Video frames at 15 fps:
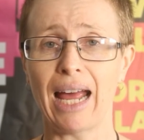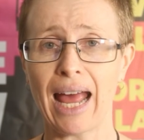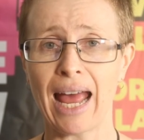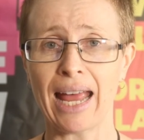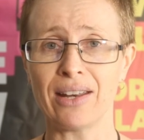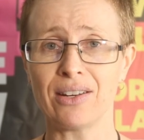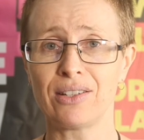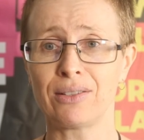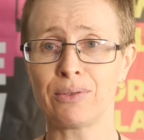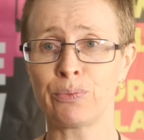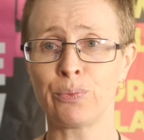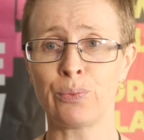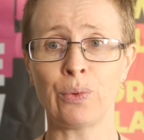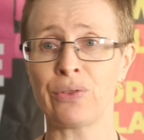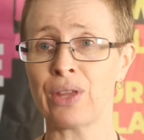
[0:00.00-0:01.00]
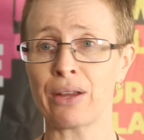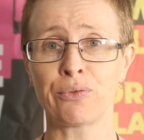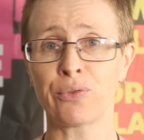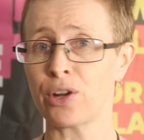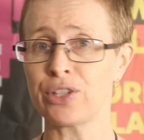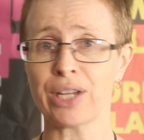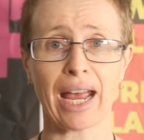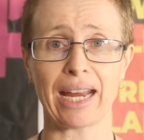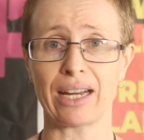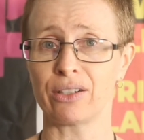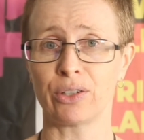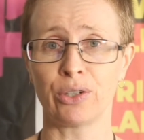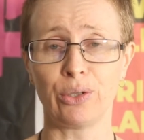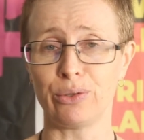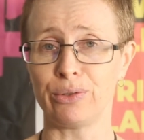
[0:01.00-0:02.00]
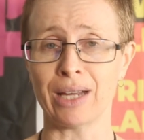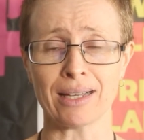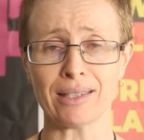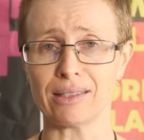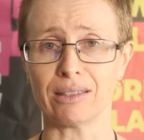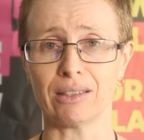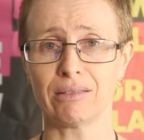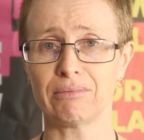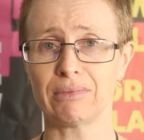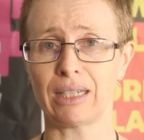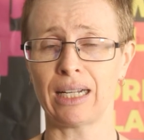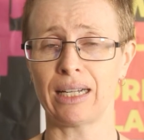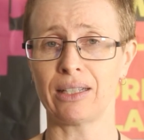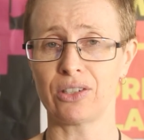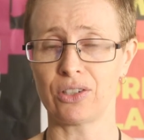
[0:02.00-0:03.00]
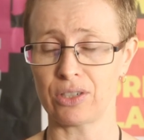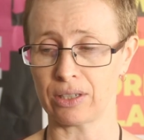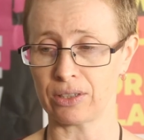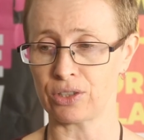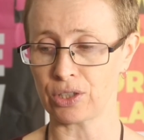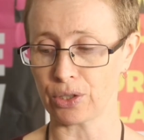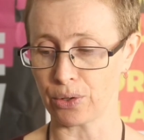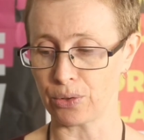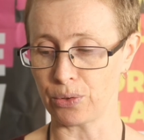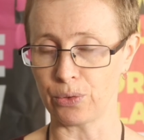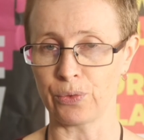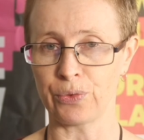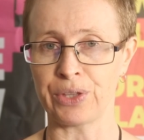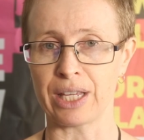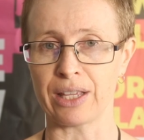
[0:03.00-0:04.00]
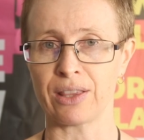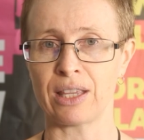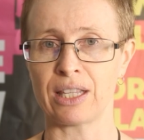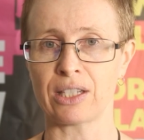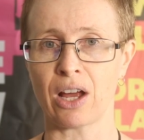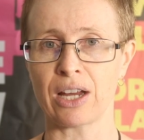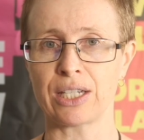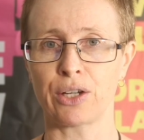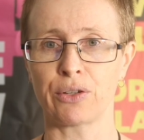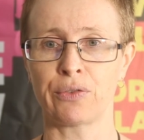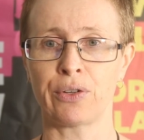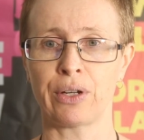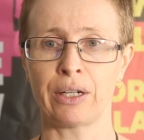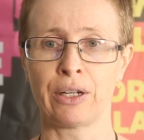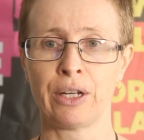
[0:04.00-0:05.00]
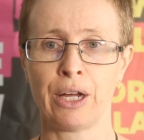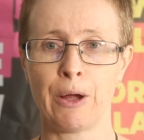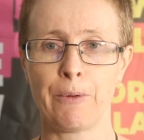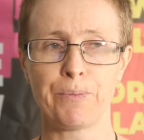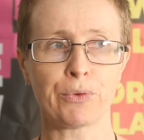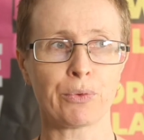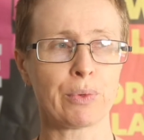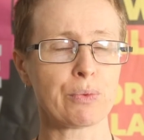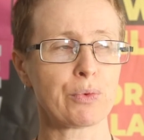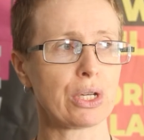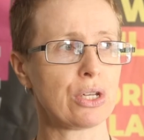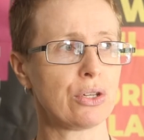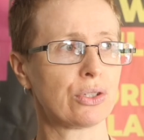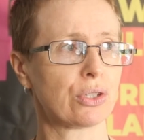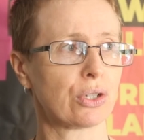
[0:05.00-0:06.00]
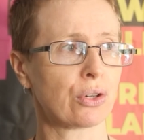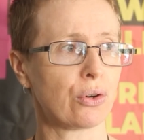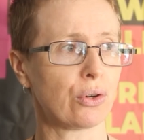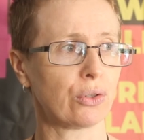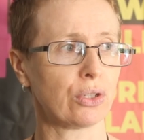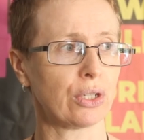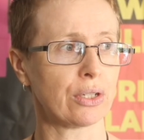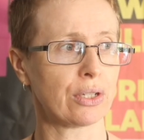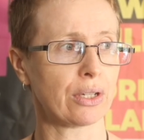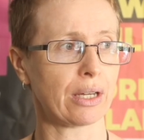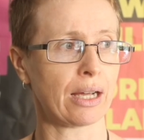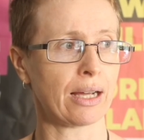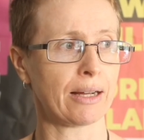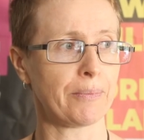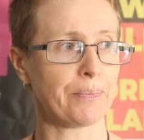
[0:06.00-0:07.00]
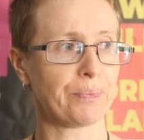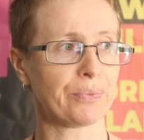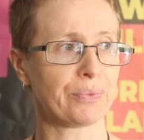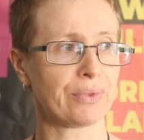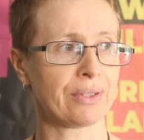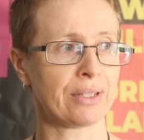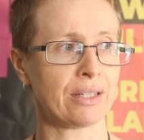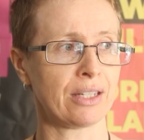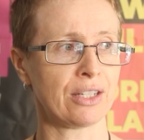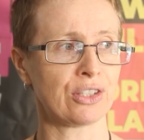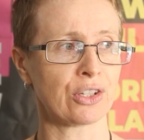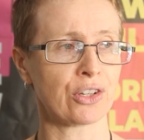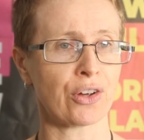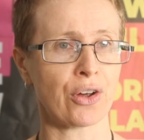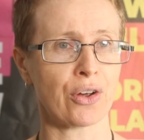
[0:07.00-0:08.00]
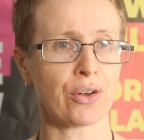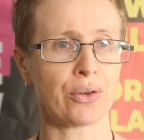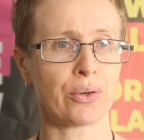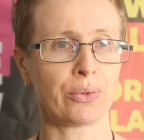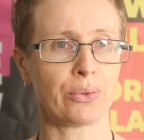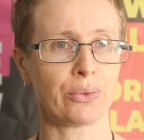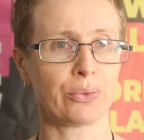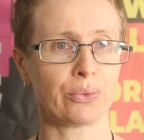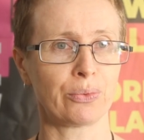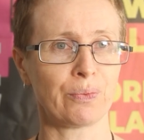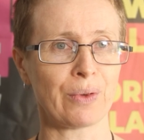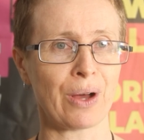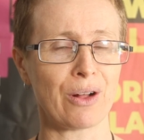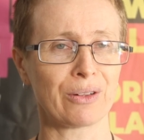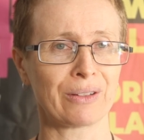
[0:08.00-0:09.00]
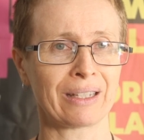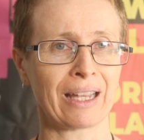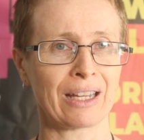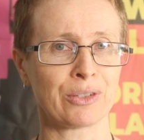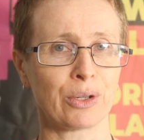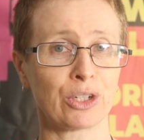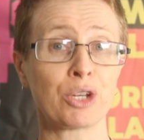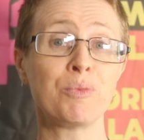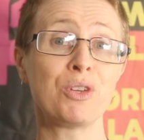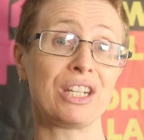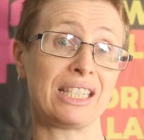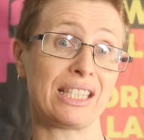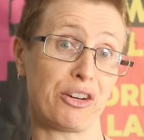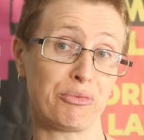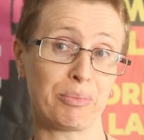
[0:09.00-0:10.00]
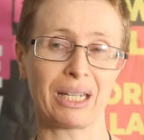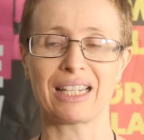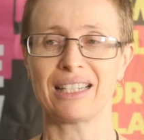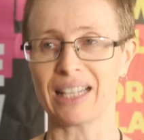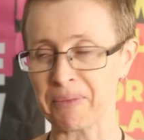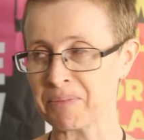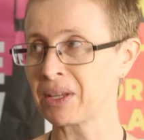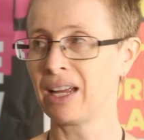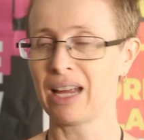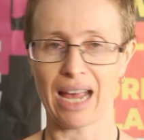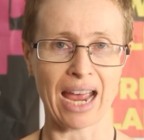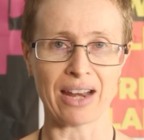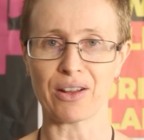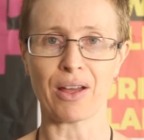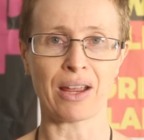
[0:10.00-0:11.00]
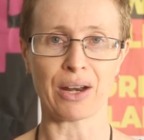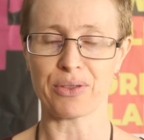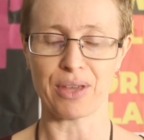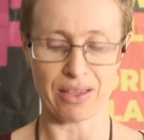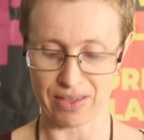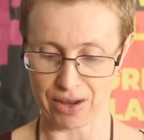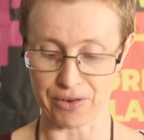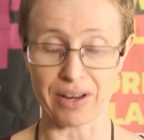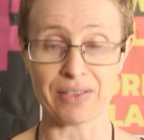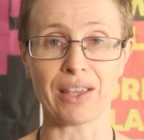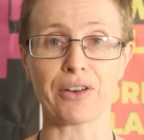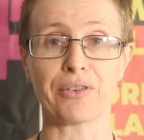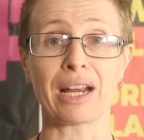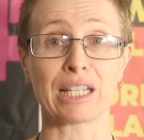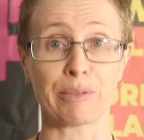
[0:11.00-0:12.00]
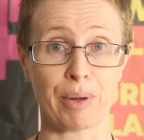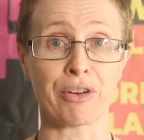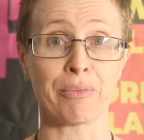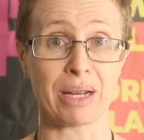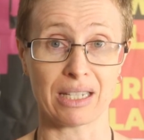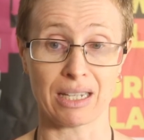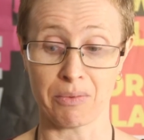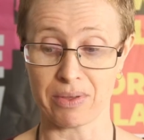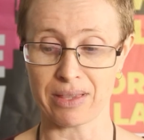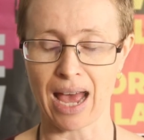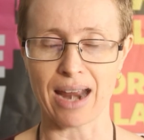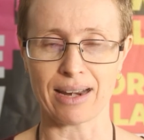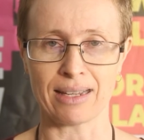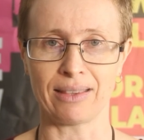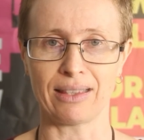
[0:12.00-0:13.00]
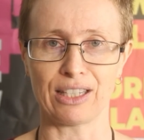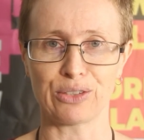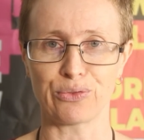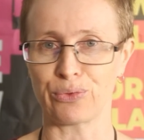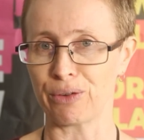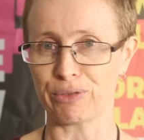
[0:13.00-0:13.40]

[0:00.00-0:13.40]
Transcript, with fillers: and but they rotate who does it. And so the, this idea of a, I mean, we used to call it um, years ago, I'll get to it, community self policing. And I, and I think they're, they're experimenting with that in this